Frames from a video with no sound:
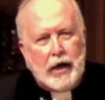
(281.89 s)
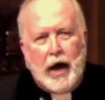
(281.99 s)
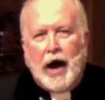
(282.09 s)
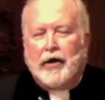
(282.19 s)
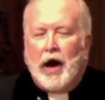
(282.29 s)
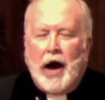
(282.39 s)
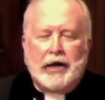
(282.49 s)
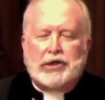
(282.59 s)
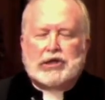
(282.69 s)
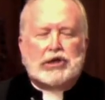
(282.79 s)
I
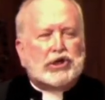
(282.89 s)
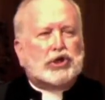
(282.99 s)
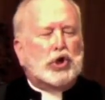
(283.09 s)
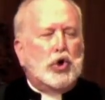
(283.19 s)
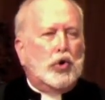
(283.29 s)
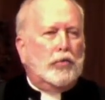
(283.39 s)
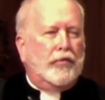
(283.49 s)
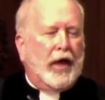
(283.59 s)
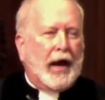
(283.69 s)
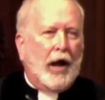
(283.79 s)
just assumed
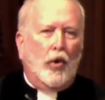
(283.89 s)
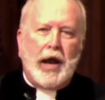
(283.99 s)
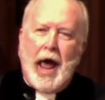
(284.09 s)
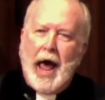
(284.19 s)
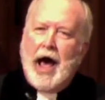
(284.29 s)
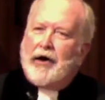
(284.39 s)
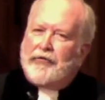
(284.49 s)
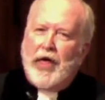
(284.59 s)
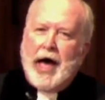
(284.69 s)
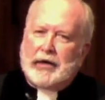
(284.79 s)
that I would have
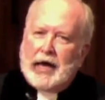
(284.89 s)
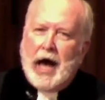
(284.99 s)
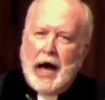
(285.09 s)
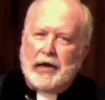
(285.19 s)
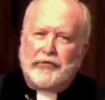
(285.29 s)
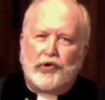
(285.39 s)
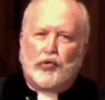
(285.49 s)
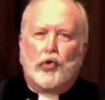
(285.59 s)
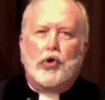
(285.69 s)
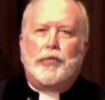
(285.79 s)
that kind of
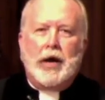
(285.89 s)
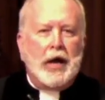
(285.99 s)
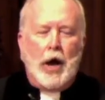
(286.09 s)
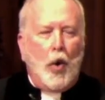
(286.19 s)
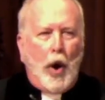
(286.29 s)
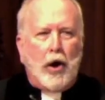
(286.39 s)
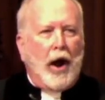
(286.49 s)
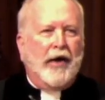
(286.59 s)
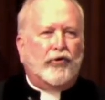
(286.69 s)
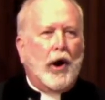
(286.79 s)
group
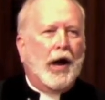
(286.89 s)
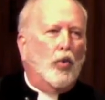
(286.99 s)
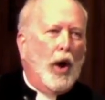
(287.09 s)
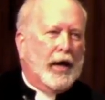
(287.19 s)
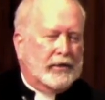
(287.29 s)
wherever I went.